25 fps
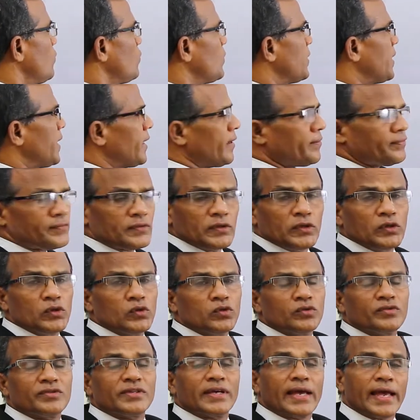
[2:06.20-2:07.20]
have to
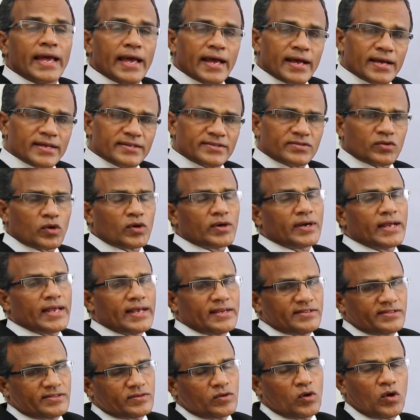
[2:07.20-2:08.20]
use has or
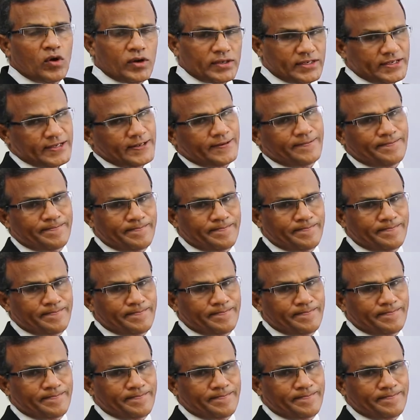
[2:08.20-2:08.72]
has got.